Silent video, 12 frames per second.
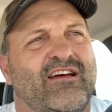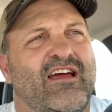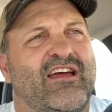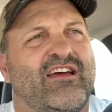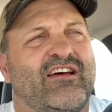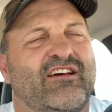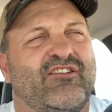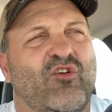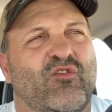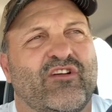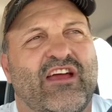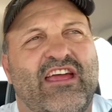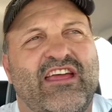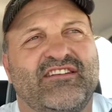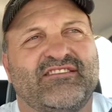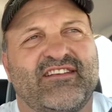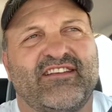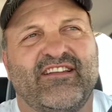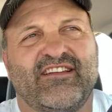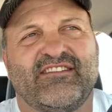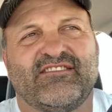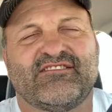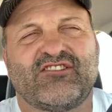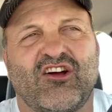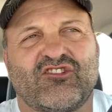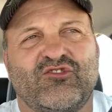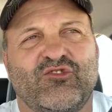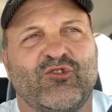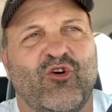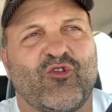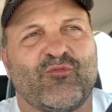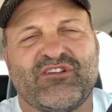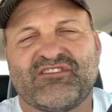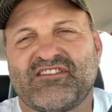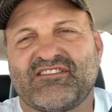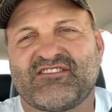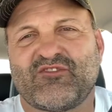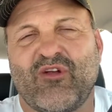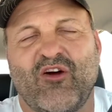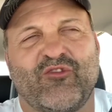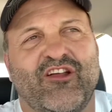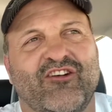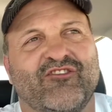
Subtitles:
and over to Hazen and talked to all the businesses around there,